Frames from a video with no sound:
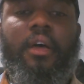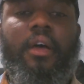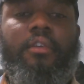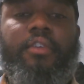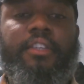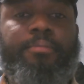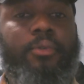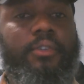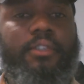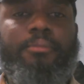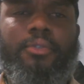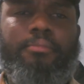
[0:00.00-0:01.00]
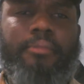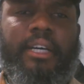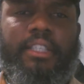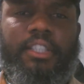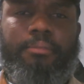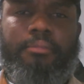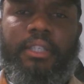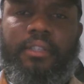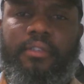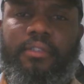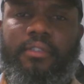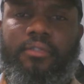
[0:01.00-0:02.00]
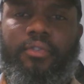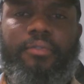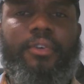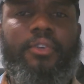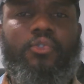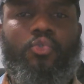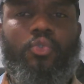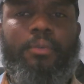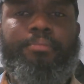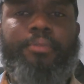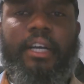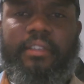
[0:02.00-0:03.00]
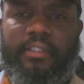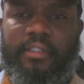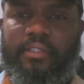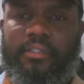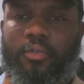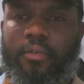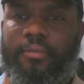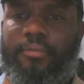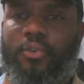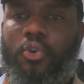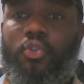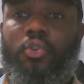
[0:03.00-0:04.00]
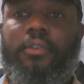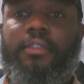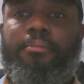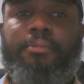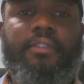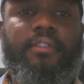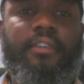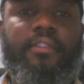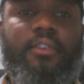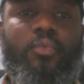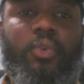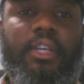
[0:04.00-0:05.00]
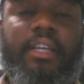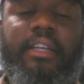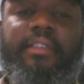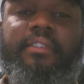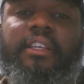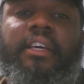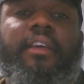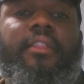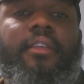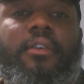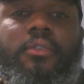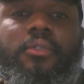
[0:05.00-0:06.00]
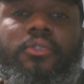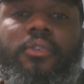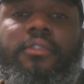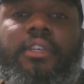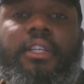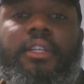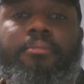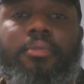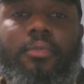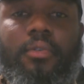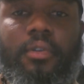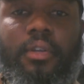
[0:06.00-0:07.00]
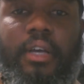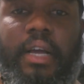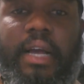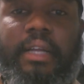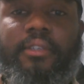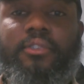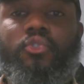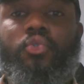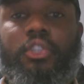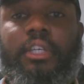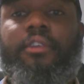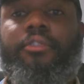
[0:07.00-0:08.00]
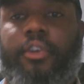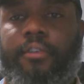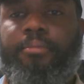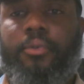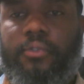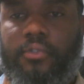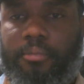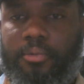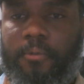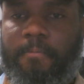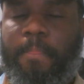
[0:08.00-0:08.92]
Responsible management refers to the practice of conducting business in a way that is ethical, sustainable, and socially responsible.